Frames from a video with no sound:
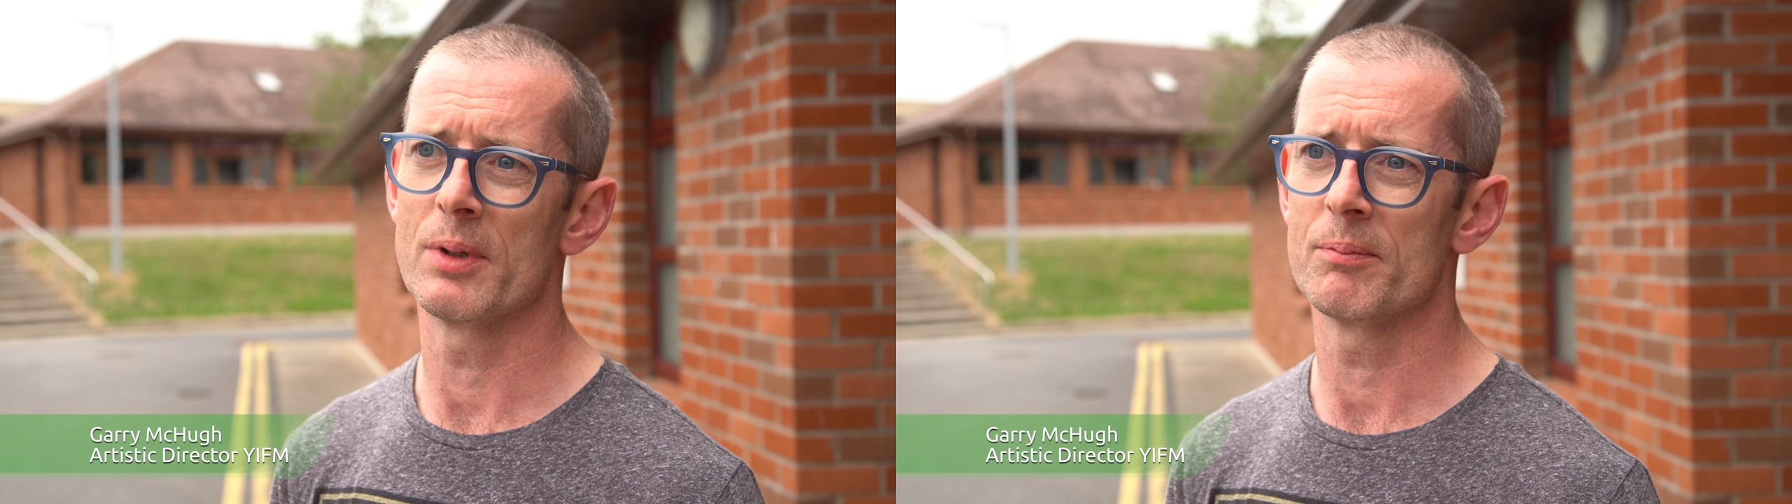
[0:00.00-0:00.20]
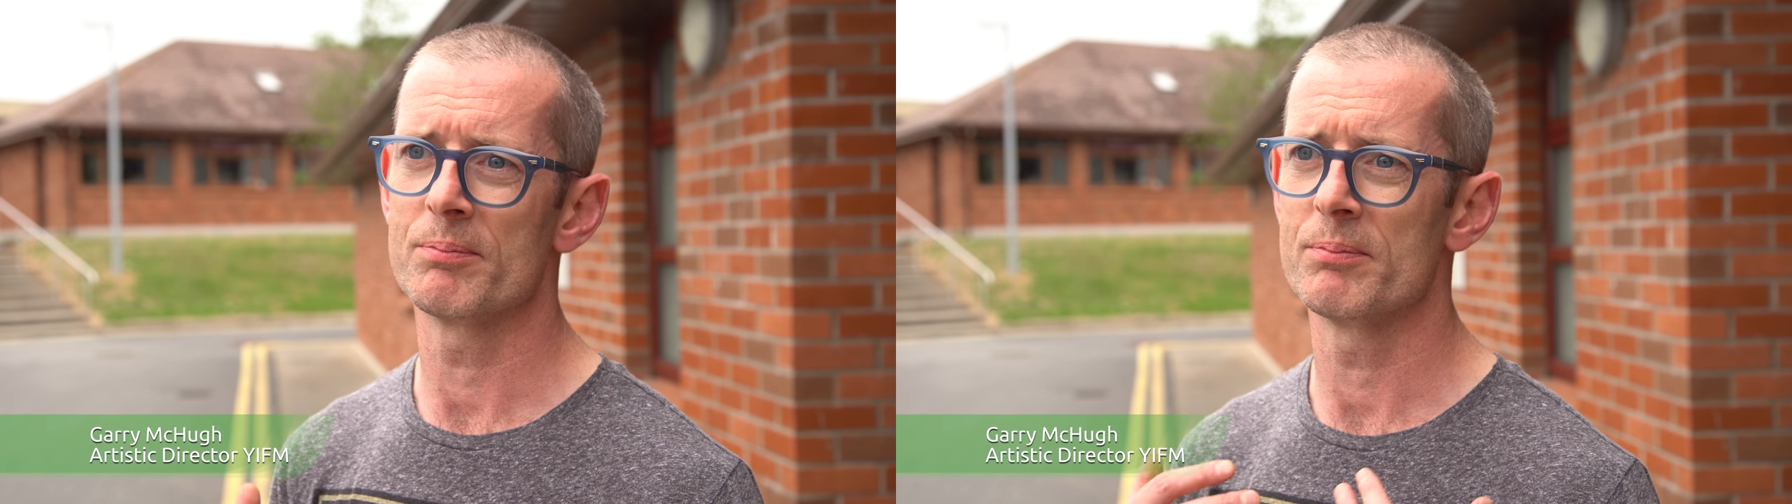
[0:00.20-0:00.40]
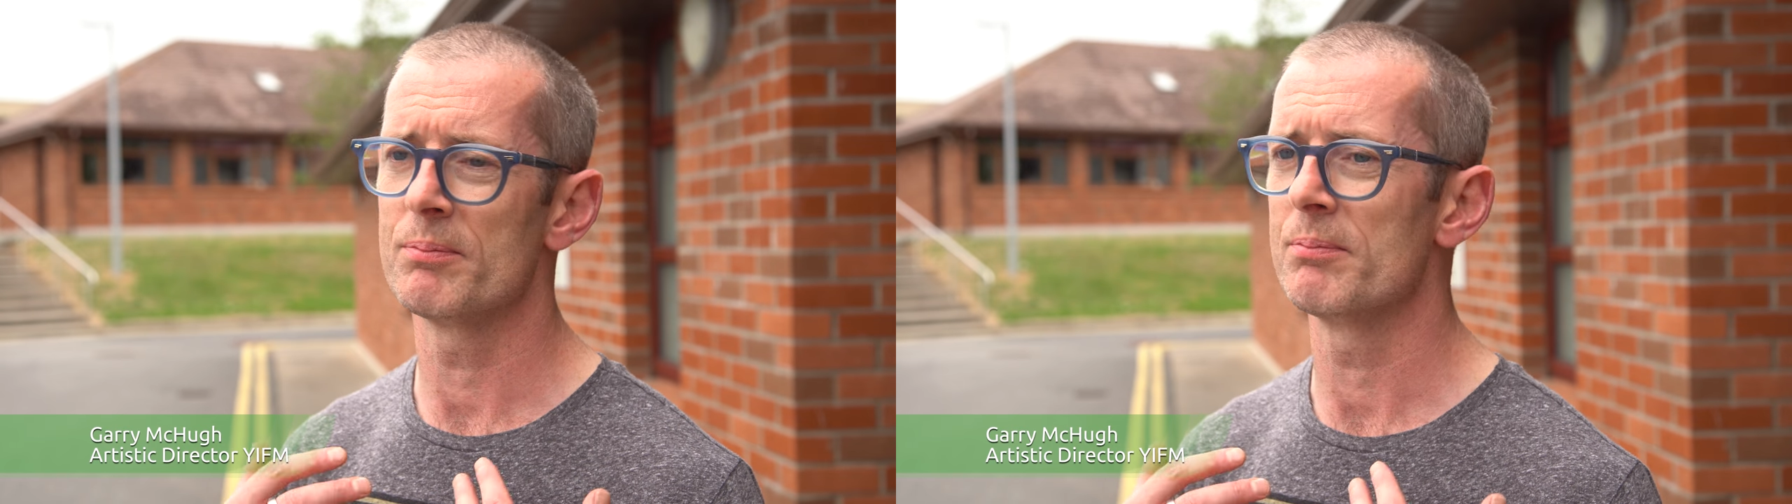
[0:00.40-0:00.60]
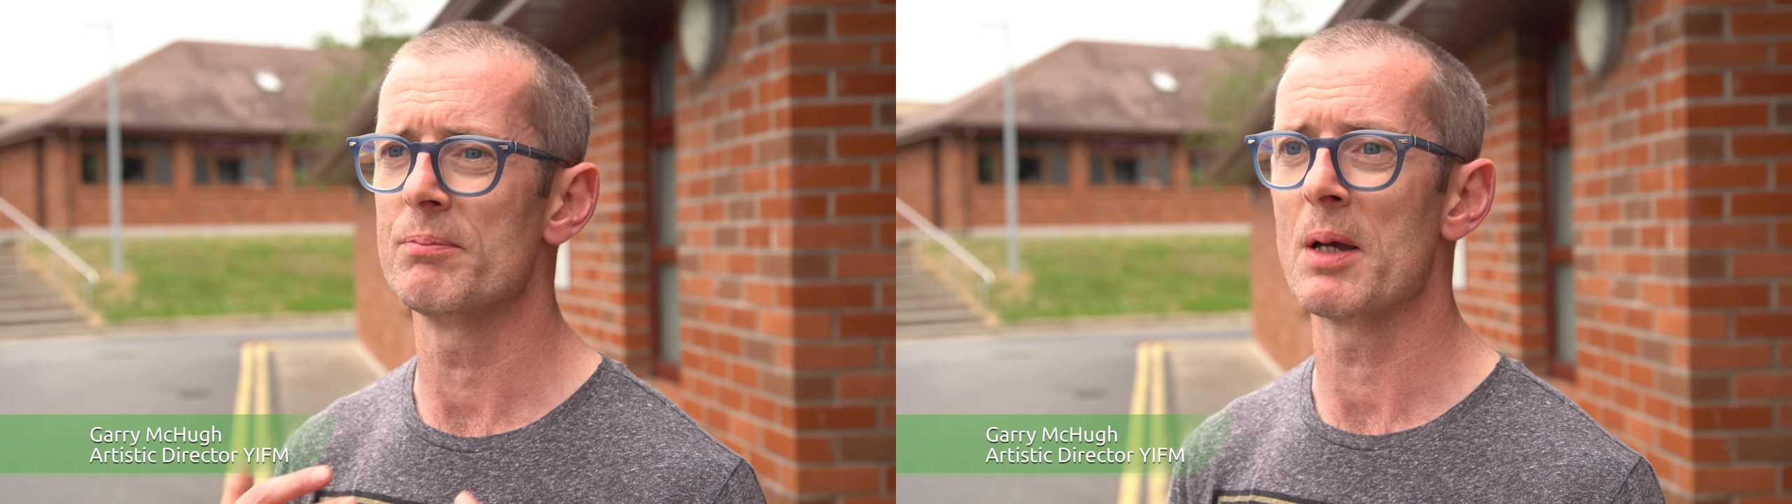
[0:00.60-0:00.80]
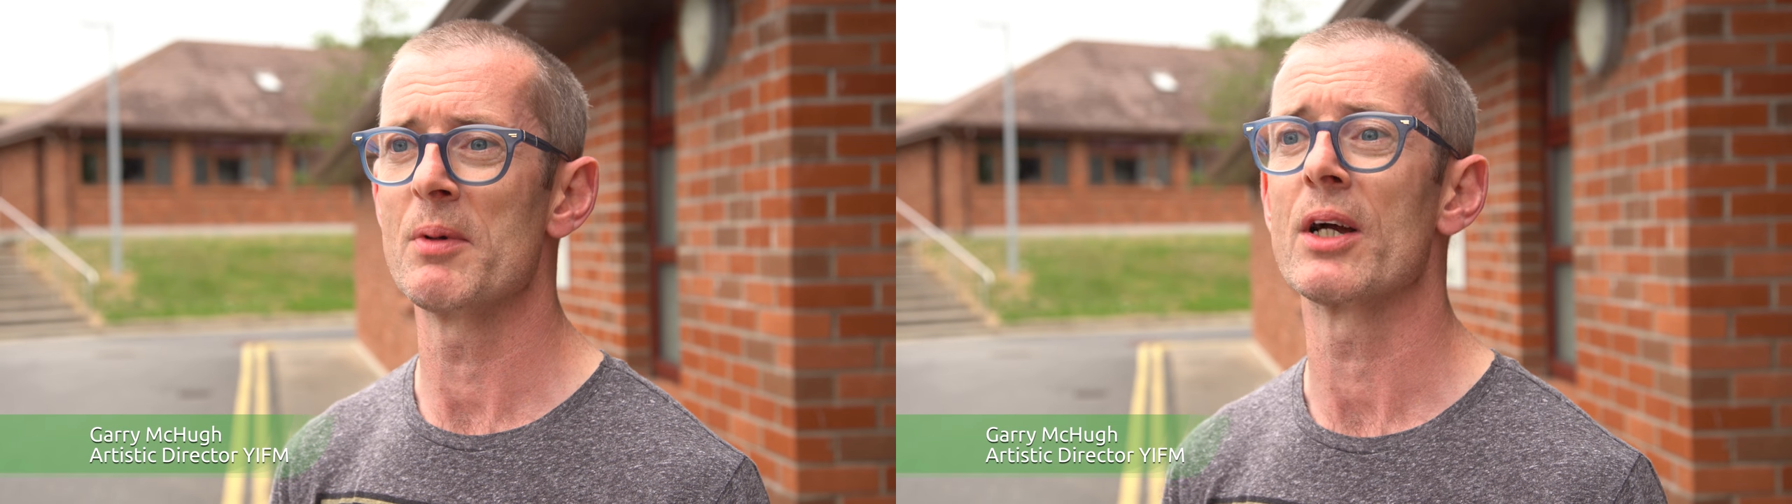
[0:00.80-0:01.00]

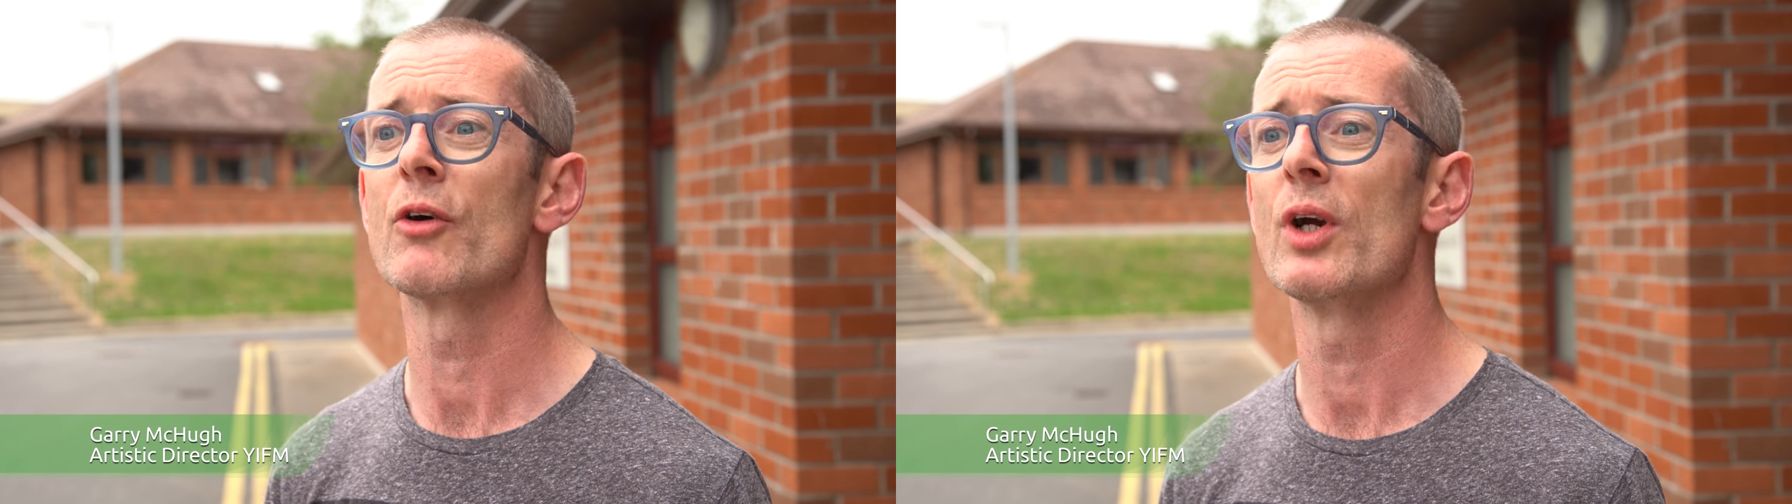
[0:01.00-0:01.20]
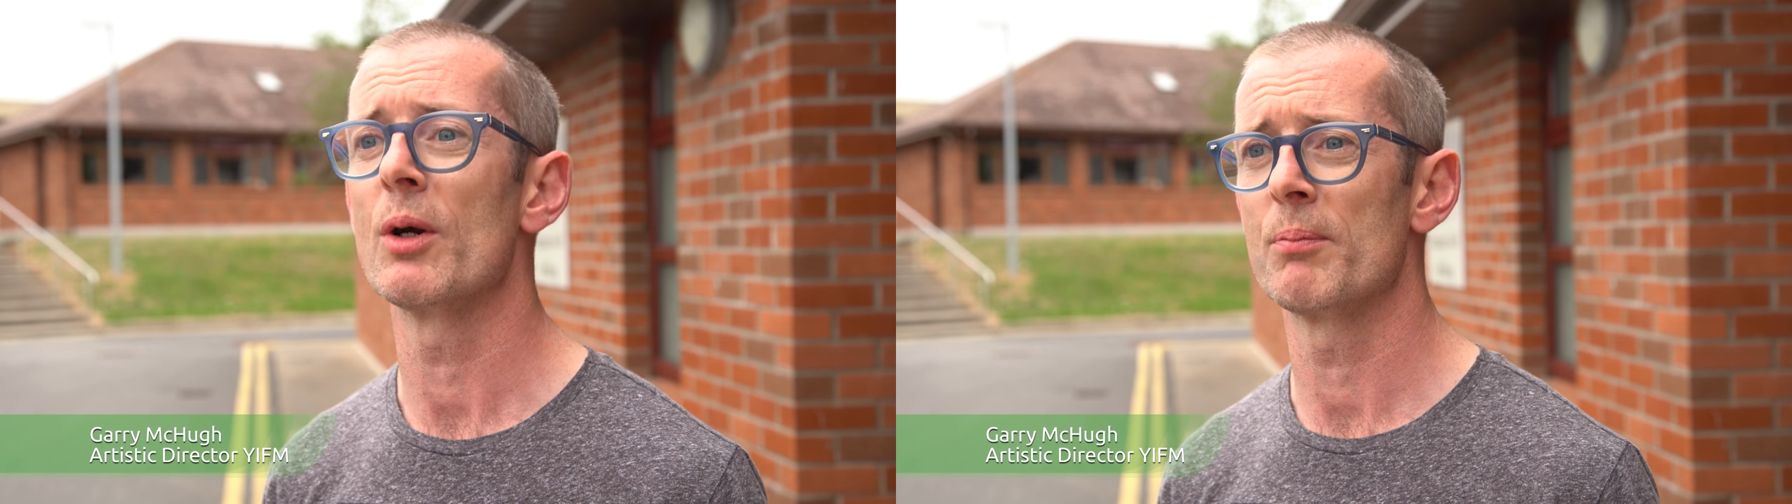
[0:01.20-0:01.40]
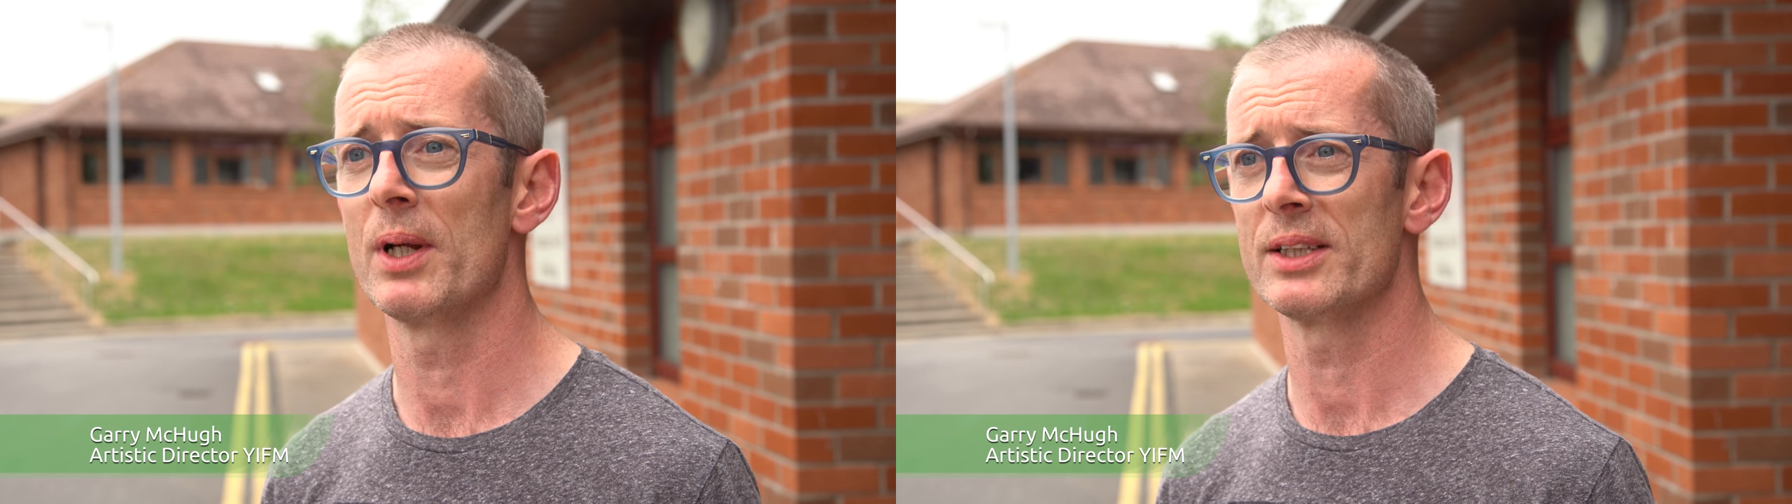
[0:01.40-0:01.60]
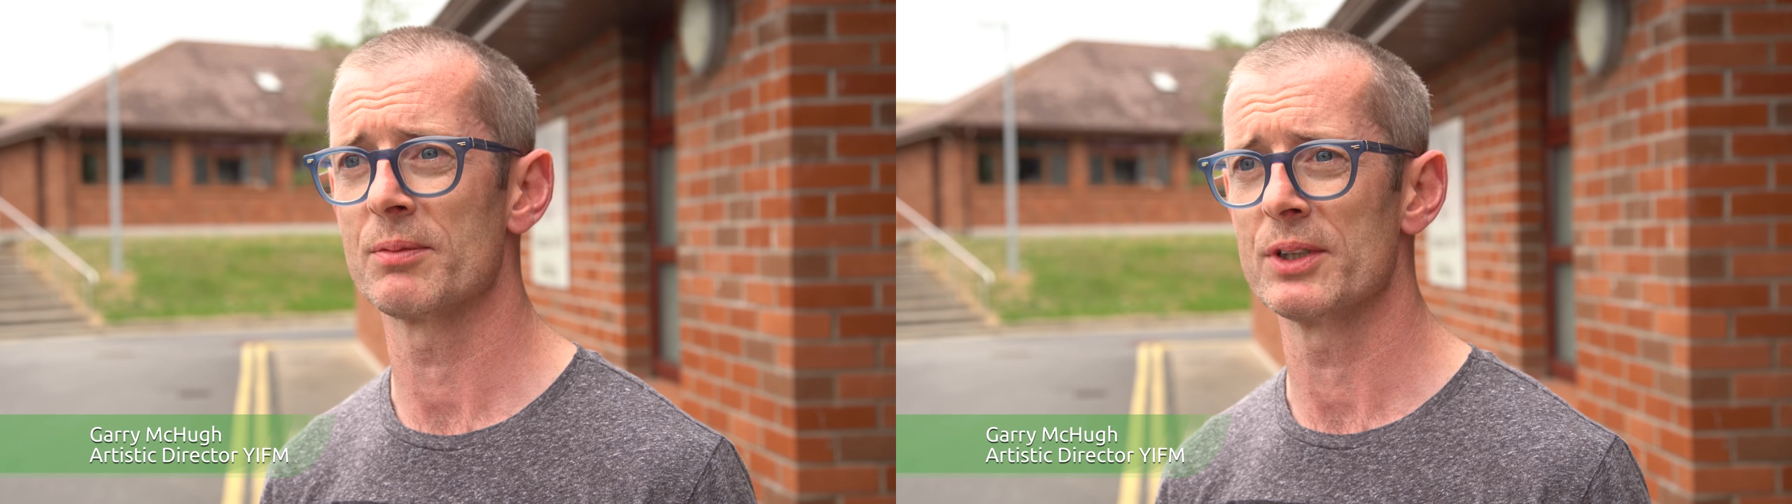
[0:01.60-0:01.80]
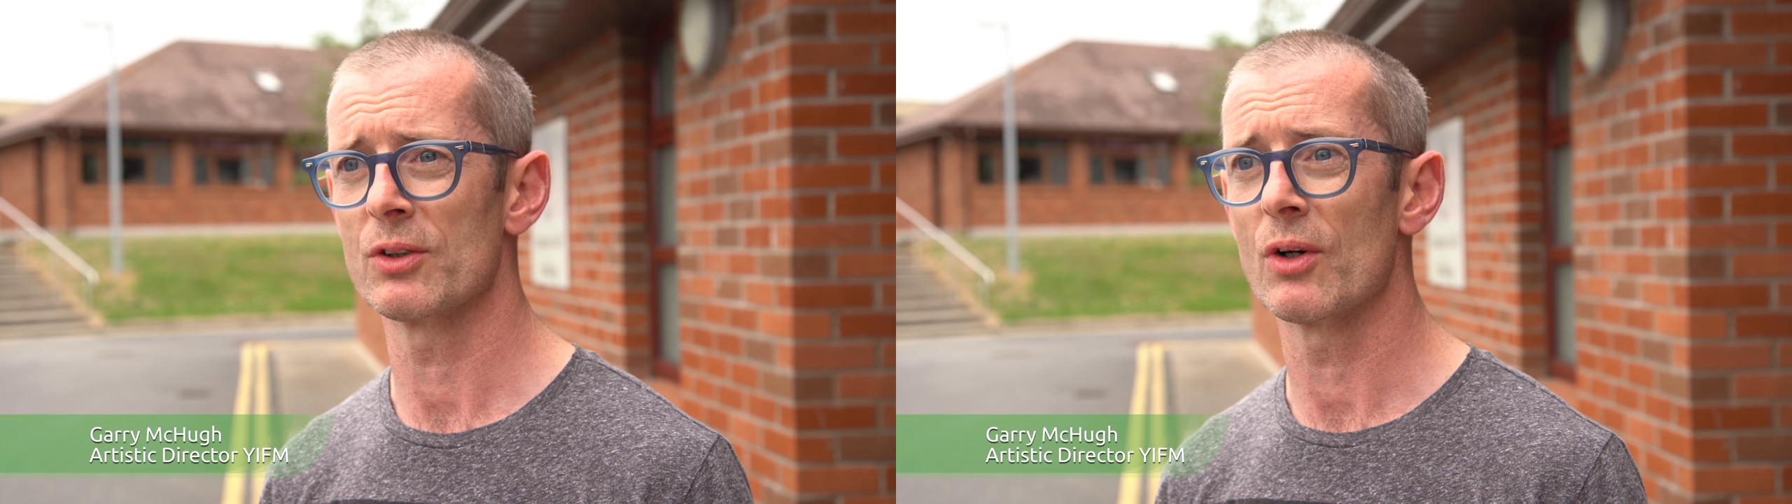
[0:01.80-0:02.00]
a, maybe a career
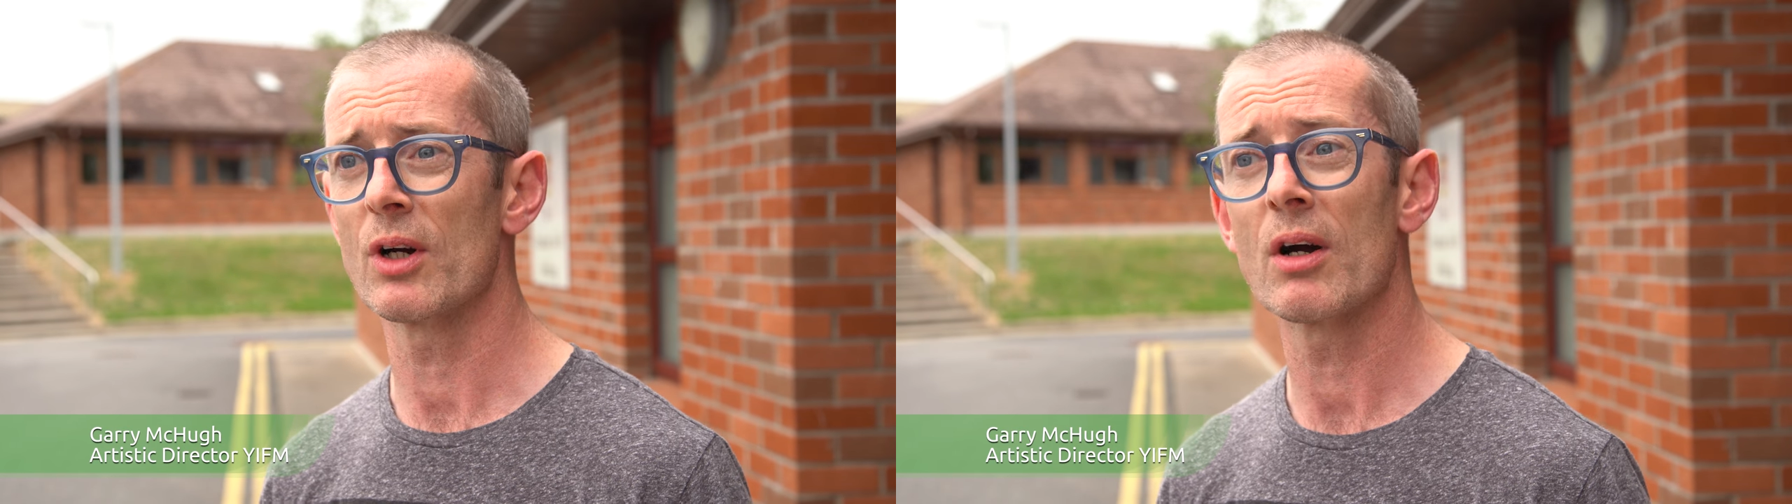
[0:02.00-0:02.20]
placement or,